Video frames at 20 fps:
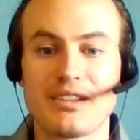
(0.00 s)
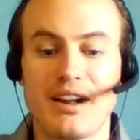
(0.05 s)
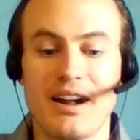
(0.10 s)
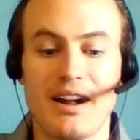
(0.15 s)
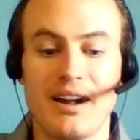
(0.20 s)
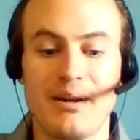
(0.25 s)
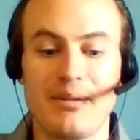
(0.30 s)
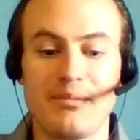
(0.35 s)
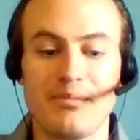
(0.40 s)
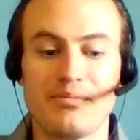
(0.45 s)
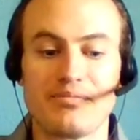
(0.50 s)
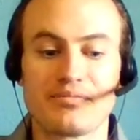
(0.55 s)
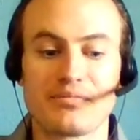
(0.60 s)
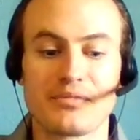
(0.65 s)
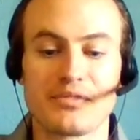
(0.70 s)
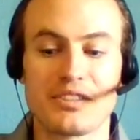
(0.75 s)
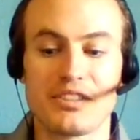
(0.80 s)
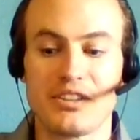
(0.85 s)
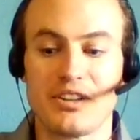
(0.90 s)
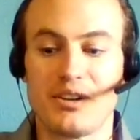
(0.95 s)

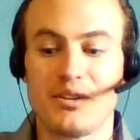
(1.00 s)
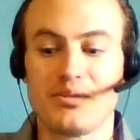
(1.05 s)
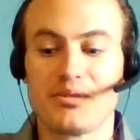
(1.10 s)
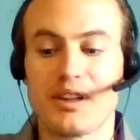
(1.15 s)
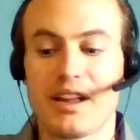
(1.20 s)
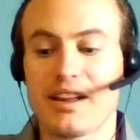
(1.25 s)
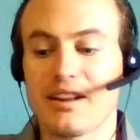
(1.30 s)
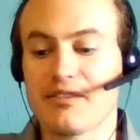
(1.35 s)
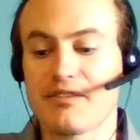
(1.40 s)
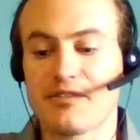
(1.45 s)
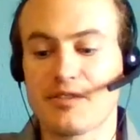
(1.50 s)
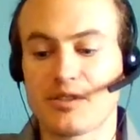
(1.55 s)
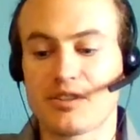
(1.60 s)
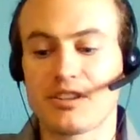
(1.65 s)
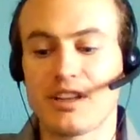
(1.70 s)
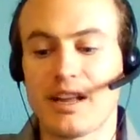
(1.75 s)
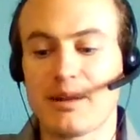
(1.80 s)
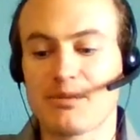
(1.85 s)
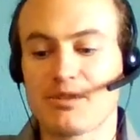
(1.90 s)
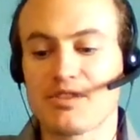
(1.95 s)
And for
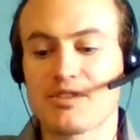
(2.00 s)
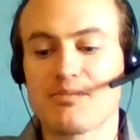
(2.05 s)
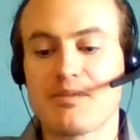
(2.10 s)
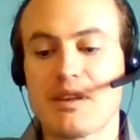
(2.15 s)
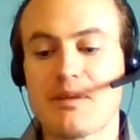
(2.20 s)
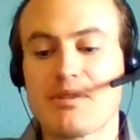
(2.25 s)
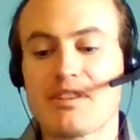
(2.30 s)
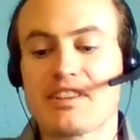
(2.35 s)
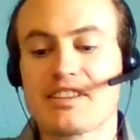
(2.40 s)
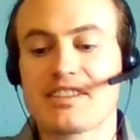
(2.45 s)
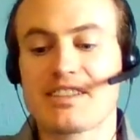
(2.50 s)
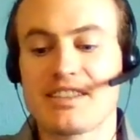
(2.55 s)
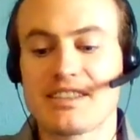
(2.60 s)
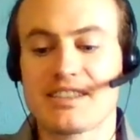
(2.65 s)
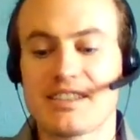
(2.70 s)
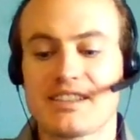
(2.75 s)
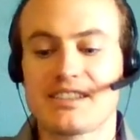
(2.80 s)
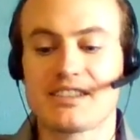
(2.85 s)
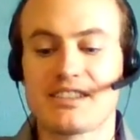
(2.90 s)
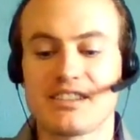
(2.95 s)
climbers, maybe this
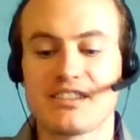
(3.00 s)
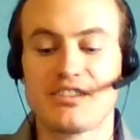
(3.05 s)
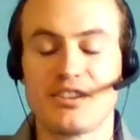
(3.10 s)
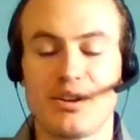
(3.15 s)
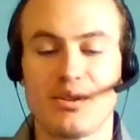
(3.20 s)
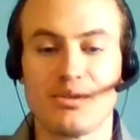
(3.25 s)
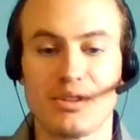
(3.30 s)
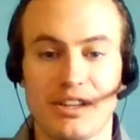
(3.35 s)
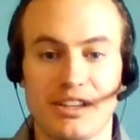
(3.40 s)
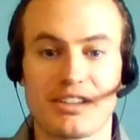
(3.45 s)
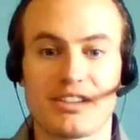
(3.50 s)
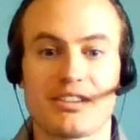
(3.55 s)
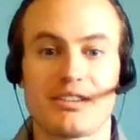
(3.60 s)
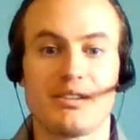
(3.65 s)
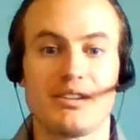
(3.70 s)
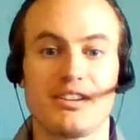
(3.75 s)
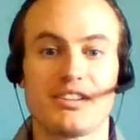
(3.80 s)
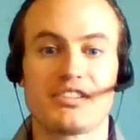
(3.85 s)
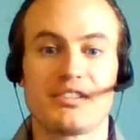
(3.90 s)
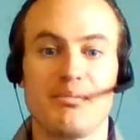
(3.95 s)
isn't, like
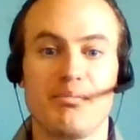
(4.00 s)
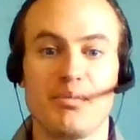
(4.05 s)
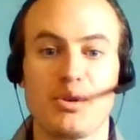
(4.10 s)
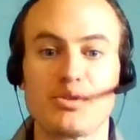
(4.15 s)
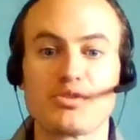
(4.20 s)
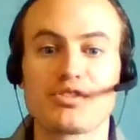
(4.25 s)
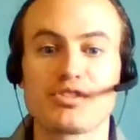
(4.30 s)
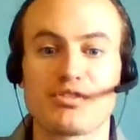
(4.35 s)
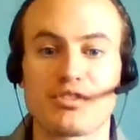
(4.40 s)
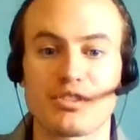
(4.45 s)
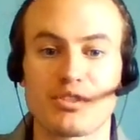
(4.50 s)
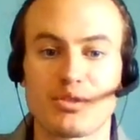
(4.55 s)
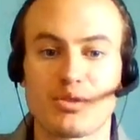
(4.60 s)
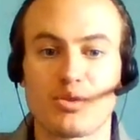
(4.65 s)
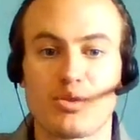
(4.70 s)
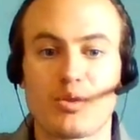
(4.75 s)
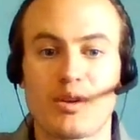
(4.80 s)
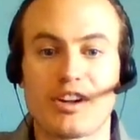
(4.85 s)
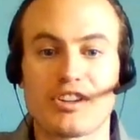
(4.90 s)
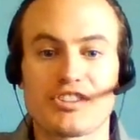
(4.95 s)
the most
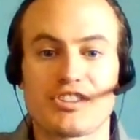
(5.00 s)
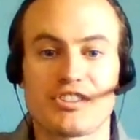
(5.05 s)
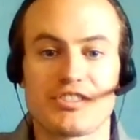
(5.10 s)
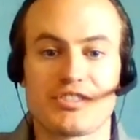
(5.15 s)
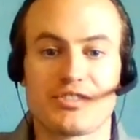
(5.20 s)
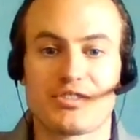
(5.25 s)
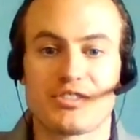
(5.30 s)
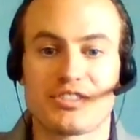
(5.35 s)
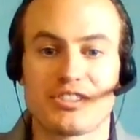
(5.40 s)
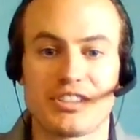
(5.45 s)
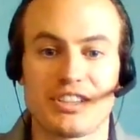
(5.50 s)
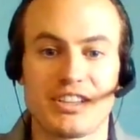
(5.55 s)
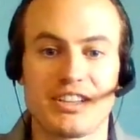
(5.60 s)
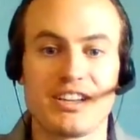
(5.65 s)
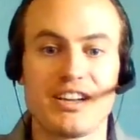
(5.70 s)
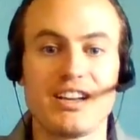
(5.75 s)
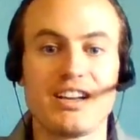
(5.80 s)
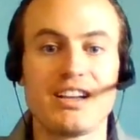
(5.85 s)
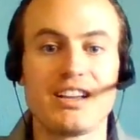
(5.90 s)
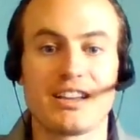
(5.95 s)
critical question. Certainly,
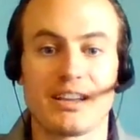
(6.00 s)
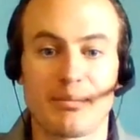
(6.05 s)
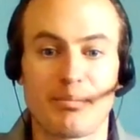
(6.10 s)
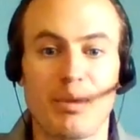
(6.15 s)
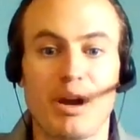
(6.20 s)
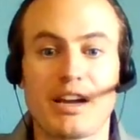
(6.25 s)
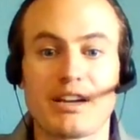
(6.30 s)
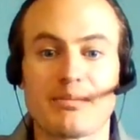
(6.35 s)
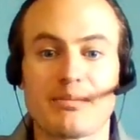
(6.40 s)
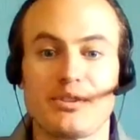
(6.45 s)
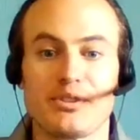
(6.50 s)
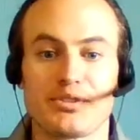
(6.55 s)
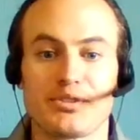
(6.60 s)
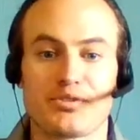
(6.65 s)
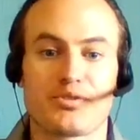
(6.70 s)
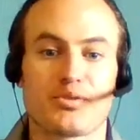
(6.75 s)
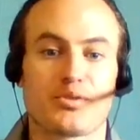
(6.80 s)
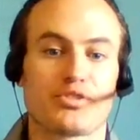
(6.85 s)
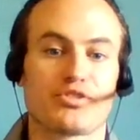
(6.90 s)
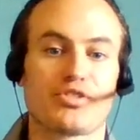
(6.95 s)
like
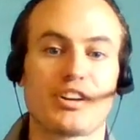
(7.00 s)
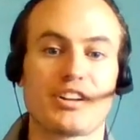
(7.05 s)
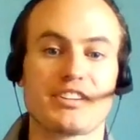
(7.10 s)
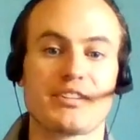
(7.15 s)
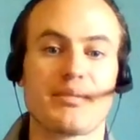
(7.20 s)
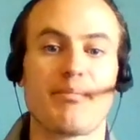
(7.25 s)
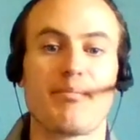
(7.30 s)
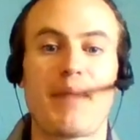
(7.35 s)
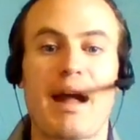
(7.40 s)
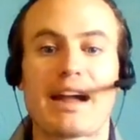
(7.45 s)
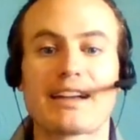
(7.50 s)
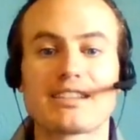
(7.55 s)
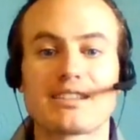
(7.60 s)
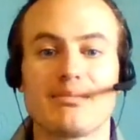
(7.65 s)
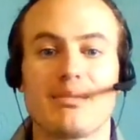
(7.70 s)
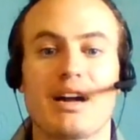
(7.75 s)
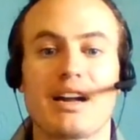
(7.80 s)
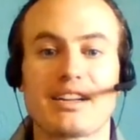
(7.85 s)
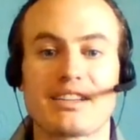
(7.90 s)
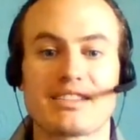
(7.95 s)
bodybuilders who are trying to
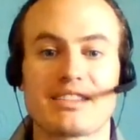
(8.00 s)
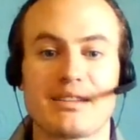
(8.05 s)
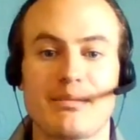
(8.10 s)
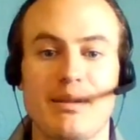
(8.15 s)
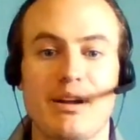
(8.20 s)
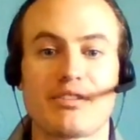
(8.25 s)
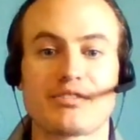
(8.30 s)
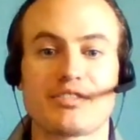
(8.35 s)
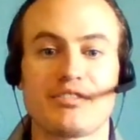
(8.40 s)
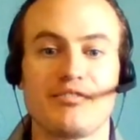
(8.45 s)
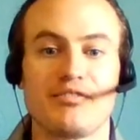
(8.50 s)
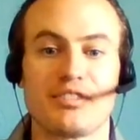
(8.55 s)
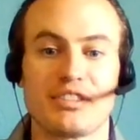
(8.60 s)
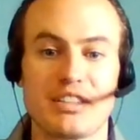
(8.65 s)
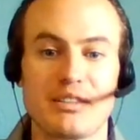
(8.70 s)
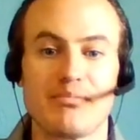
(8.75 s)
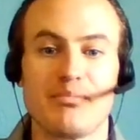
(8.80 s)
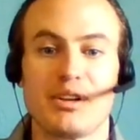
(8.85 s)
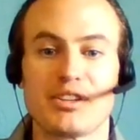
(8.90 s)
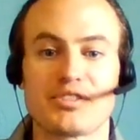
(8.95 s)
maximize the amount of
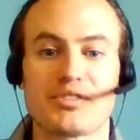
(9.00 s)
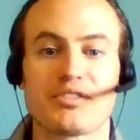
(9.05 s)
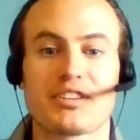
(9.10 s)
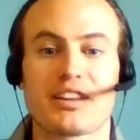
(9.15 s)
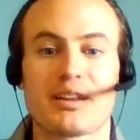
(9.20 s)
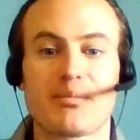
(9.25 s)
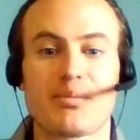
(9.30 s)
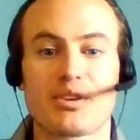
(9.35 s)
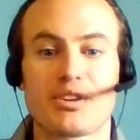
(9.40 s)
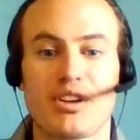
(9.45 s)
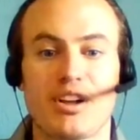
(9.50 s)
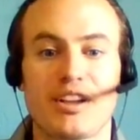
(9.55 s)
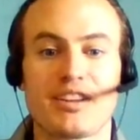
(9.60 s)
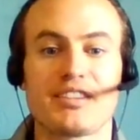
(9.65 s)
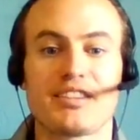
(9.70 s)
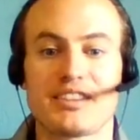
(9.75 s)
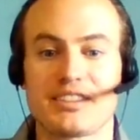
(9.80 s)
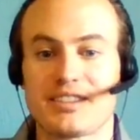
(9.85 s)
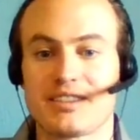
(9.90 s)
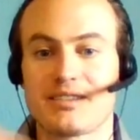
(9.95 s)
lean muscle they can put
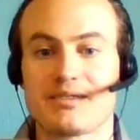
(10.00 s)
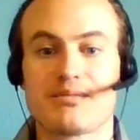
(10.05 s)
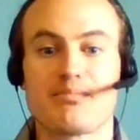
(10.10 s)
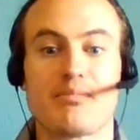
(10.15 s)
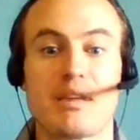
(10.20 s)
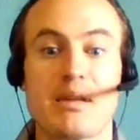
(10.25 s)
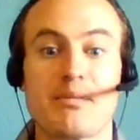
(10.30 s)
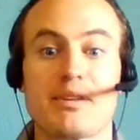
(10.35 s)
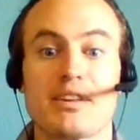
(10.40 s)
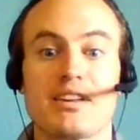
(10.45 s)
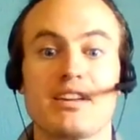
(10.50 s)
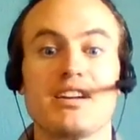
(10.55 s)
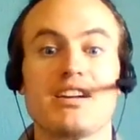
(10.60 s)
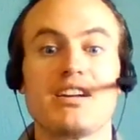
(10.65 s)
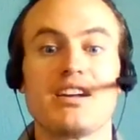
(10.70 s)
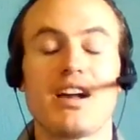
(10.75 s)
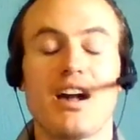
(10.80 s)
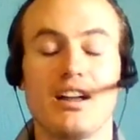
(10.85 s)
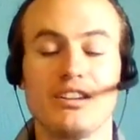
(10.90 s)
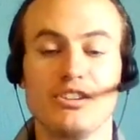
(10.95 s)
on, this is maybe
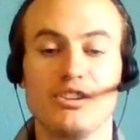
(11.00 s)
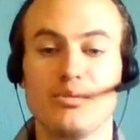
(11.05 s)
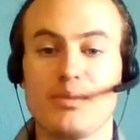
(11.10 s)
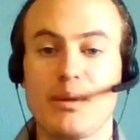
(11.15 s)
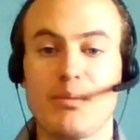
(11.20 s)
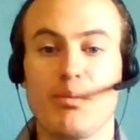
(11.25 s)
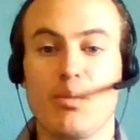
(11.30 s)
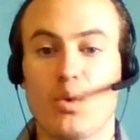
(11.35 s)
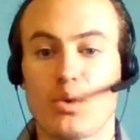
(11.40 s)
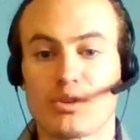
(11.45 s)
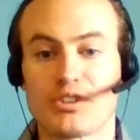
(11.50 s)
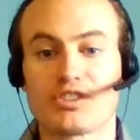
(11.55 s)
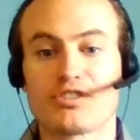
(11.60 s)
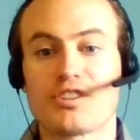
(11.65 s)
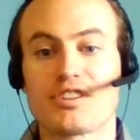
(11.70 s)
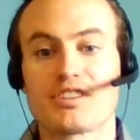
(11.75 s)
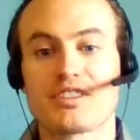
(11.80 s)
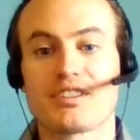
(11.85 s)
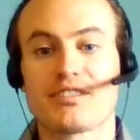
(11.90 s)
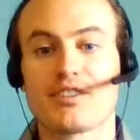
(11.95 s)
a little bit more
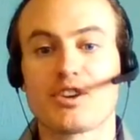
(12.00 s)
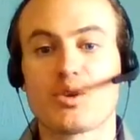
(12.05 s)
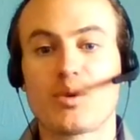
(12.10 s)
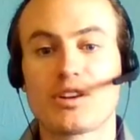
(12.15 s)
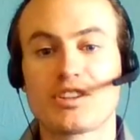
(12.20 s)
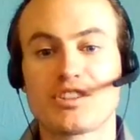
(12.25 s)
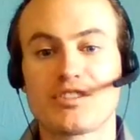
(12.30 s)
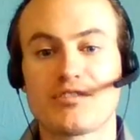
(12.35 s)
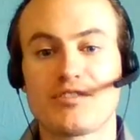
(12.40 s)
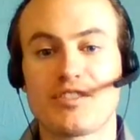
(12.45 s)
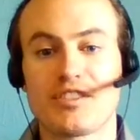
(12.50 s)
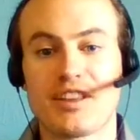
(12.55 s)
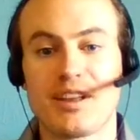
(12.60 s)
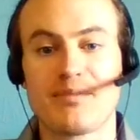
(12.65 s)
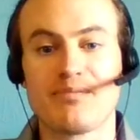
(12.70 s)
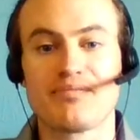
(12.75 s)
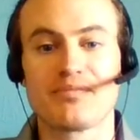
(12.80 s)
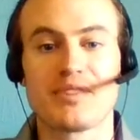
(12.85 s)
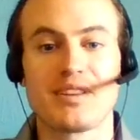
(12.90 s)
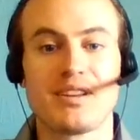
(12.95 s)
interesting of a question for
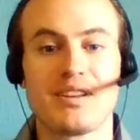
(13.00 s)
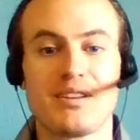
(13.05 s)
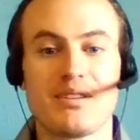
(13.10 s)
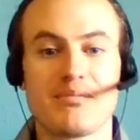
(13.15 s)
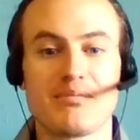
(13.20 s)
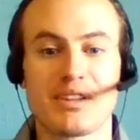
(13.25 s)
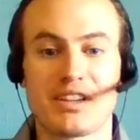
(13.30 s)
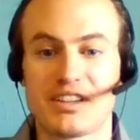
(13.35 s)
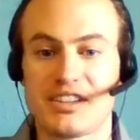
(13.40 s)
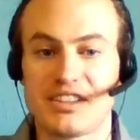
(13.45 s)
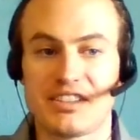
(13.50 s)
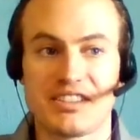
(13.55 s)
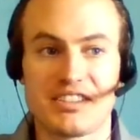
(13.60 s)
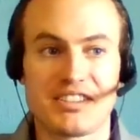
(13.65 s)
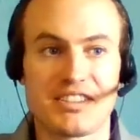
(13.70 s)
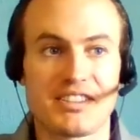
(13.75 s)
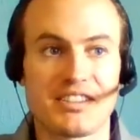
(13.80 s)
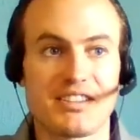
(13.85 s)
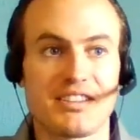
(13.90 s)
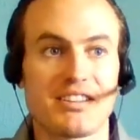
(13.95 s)
them,
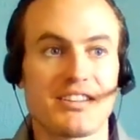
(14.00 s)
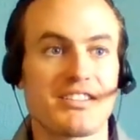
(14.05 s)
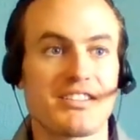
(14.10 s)
because,